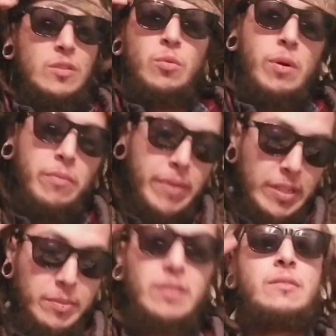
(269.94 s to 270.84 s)
the rubber
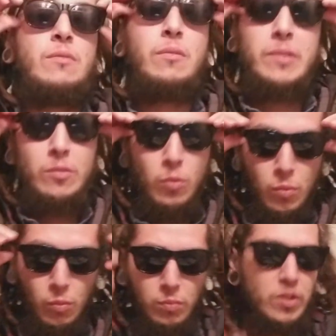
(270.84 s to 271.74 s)
band, because the
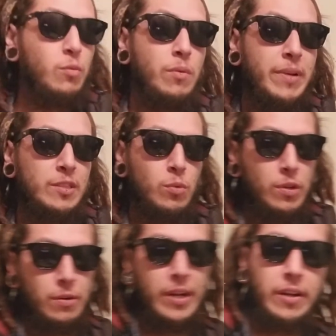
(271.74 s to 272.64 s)
rubber bands were
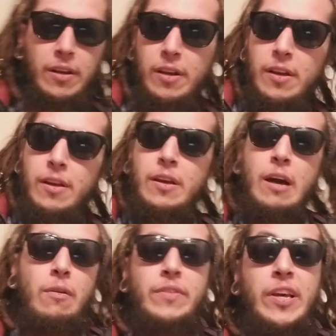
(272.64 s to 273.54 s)
great.
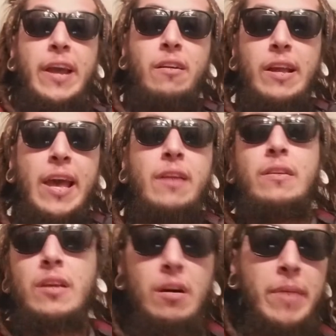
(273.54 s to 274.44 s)
However, the hair
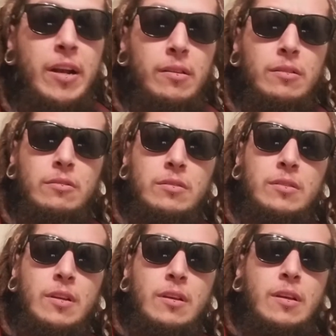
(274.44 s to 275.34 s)
can come out of those,
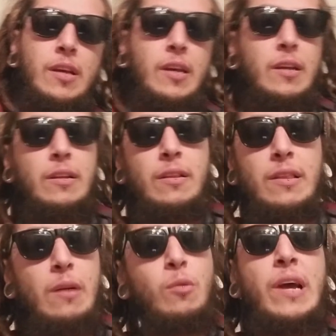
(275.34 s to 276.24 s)
and
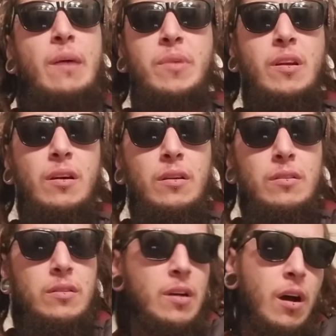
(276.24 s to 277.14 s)
that would happen
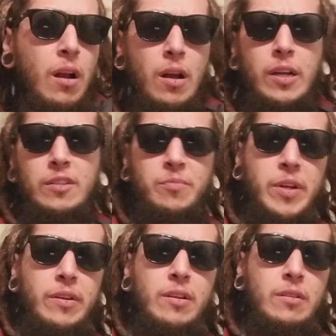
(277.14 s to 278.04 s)
on a long enough
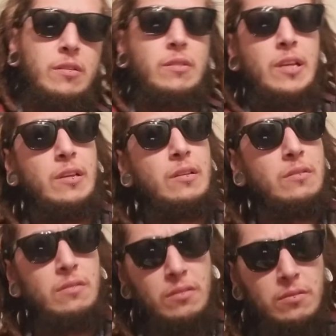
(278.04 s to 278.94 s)
period. You know, like
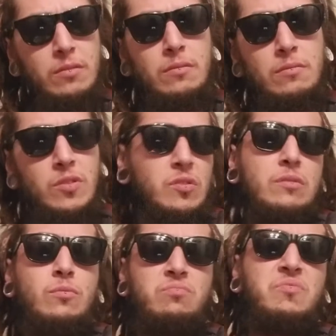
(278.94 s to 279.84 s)

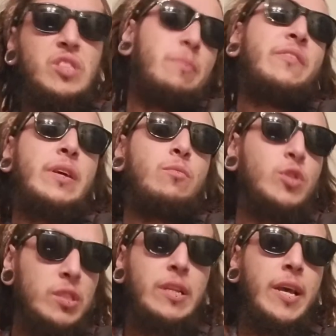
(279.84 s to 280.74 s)
some of it
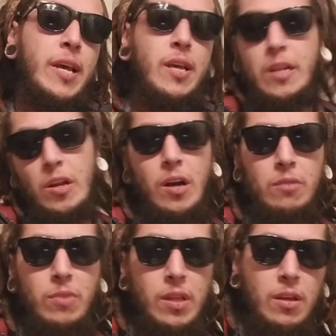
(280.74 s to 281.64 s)
would stay and lock
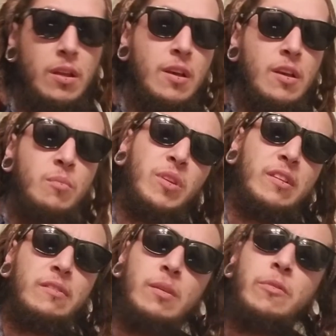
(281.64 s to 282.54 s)
with it, but
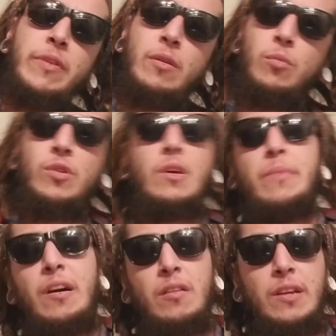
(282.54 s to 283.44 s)
then some of it would come
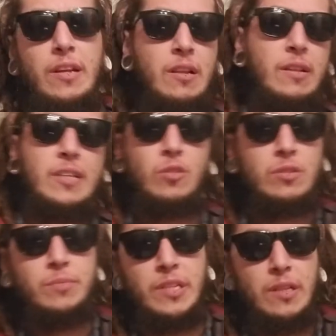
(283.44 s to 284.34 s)
out, and that's
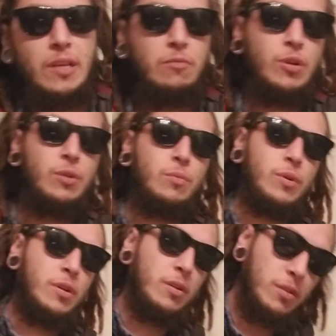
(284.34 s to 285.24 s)
ultimately what
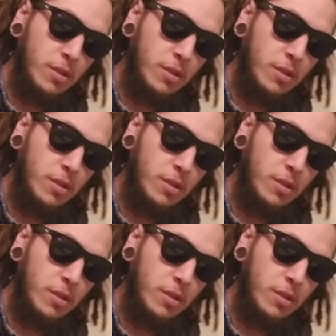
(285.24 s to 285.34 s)
would